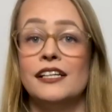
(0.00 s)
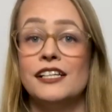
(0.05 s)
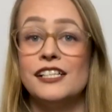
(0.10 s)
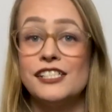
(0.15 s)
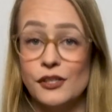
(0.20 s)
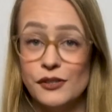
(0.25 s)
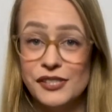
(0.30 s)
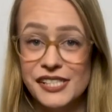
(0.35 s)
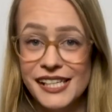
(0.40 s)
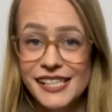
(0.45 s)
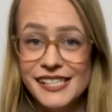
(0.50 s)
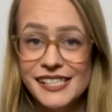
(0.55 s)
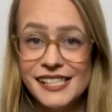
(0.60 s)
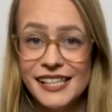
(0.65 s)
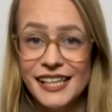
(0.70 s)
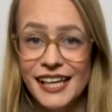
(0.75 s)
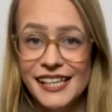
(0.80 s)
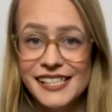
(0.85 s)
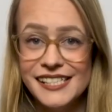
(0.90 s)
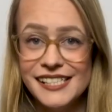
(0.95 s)
So since the
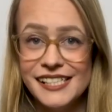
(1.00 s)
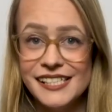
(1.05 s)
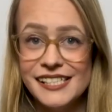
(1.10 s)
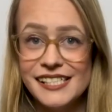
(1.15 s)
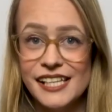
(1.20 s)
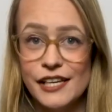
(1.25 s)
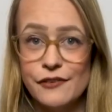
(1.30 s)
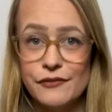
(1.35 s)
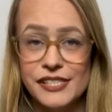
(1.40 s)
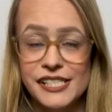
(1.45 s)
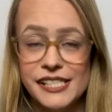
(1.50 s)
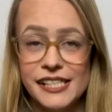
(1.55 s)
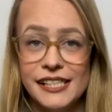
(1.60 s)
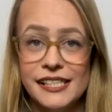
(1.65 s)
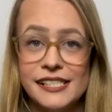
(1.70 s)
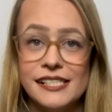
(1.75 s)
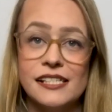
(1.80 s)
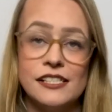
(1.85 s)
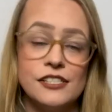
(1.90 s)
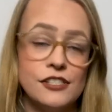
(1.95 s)

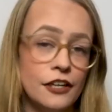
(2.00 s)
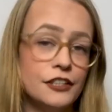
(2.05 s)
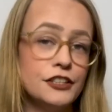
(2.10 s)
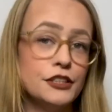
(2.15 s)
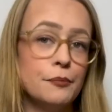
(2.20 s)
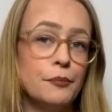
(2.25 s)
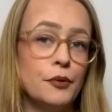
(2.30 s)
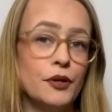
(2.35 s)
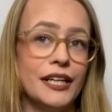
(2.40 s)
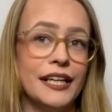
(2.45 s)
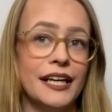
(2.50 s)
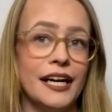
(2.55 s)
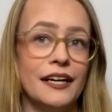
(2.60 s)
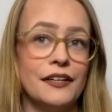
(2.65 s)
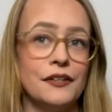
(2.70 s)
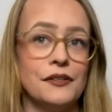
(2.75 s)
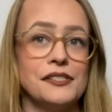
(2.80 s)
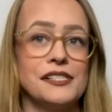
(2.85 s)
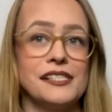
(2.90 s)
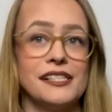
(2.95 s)
1970s, Dr.
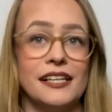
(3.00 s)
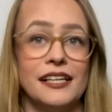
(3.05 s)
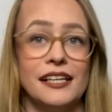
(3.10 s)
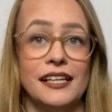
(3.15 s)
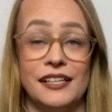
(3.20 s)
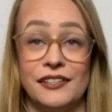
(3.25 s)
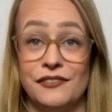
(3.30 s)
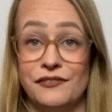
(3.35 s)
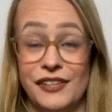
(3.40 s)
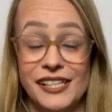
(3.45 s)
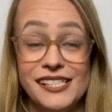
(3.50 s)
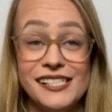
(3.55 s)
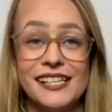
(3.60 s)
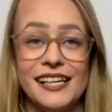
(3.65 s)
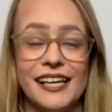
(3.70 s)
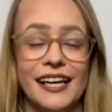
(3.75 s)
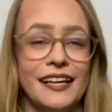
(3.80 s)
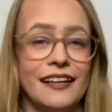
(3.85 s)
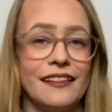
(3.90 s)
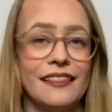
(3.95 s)
Poulianos
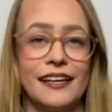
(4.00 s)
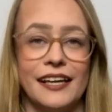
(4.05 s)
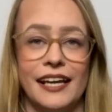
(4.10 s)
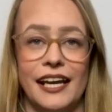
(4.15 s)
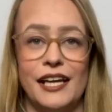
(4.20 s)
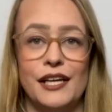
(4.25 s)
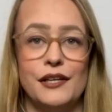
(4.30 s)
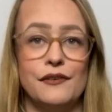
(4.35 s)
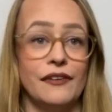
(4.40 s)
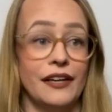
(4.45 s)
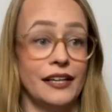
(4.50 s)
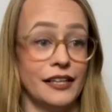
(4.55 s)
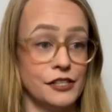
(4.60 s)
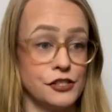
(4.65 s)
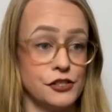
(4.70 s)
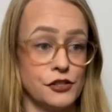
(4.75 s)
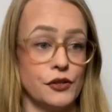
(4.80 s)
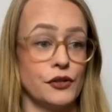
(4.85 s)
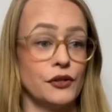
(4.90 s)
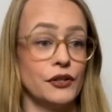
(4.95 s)
investigated the cave and
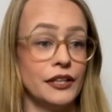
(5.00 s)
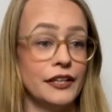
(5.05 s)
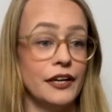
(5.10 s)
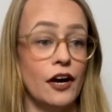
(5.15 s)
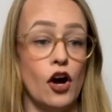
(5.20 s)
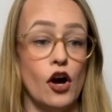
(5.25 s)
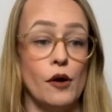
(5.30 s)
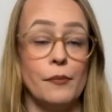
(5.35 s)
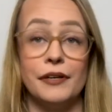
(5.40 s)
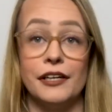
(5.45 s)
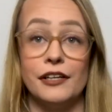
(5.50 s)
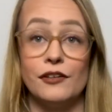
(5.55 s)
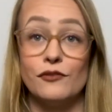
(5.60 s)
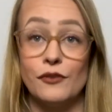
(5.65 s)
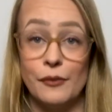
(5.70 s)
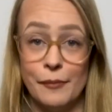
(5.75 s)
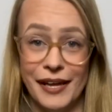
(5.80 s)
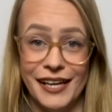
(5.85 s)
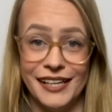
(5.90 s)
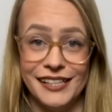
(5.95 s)
its early hominin
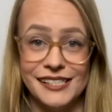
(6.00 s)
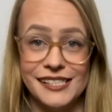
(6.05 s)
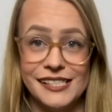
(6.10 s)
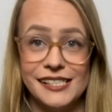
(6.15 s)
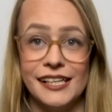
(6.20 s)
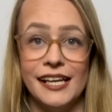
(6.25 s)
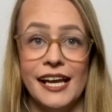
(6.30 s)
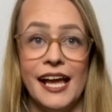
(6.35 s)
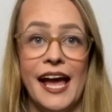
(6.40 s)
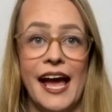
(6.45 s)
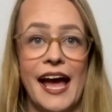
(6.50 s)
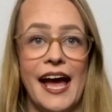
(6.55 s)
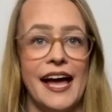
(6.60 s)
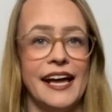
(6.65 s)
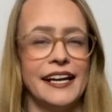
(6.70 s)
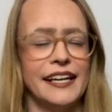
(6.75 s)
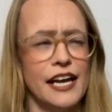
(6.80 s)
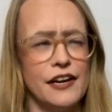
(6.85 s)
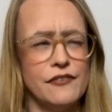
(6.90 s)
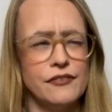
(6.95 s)
remains.
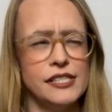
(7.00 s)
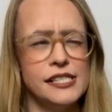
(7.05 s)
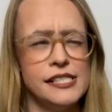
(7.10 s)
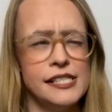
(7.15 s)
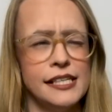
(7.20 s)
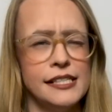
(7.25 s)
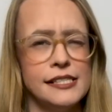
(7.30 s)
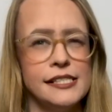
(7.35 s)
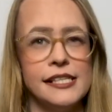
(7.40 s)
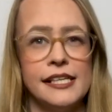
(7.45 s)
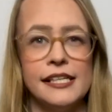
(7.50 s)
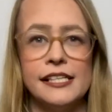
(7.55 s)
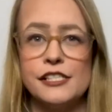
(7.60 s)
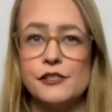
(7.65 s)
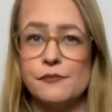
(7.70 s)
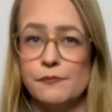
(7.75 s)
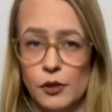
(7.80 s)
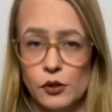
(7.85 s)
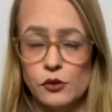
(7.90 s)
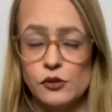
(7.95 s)
And ever since,
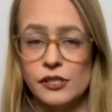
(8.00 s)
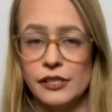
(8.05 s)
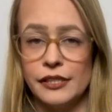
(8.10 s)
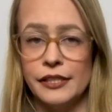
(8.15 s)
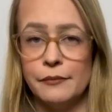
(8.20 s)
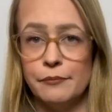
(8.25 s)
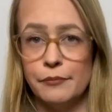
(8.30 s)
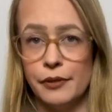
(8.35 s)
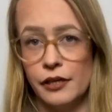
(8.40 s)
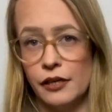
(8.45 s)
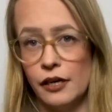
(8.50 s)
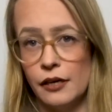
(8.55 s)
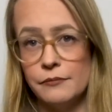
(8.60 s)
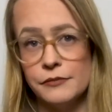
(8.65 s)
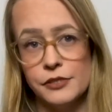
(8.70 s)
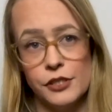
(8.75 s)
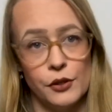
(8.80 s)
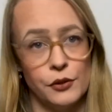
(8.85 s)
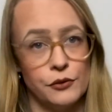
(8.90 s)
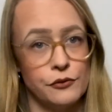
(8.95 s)
he's mostly become
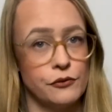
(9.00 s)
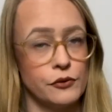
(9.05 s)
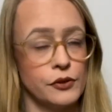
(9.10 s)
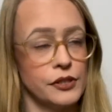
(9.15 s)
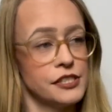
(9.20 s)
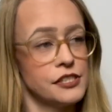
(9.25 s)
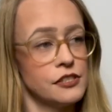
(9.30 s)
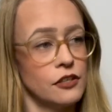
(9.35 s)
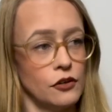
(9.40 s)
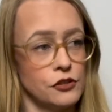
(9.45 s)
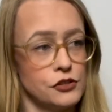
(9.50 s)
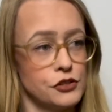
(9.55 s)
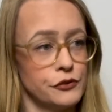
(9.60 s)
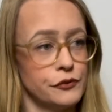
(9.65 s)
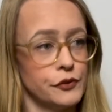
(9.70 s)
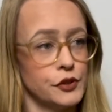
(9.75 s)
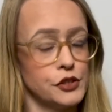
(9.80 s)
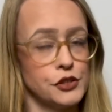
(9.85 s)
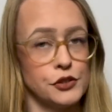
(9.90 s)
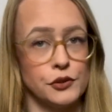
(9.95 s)
known for his
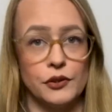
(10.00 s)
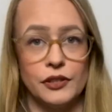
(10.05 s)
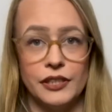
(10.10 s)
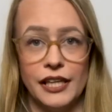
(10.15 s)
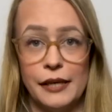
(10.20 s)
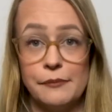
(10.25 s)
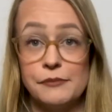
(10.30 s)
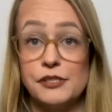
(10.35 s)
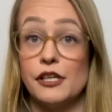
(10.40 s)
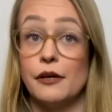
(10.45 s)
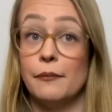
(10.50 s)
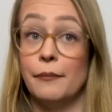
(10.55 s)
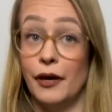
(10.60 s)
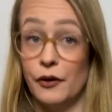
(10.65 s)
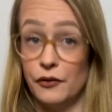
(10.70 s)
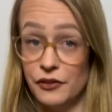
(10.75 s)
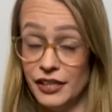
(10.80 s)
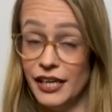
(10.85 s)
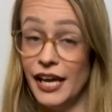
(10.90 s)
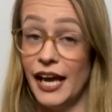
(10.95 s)
controversial claims
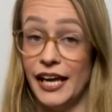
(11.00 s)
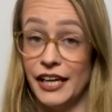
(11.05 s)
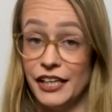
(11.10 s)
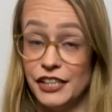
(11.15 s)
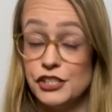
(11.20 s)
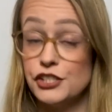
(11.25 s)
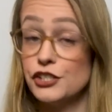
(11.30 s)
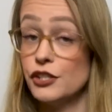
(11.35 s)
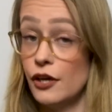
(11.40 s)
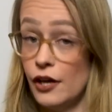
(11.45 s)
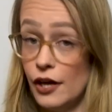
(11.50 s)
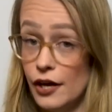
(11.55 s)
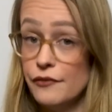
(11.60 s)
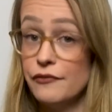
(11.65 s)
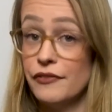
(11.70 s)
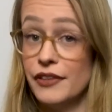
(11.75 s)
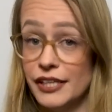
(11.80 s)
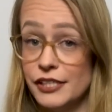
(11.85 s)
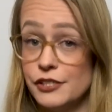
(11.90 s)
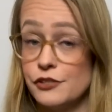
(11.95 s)
about the age
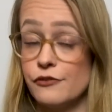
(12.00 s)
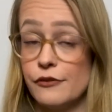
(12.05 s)
of these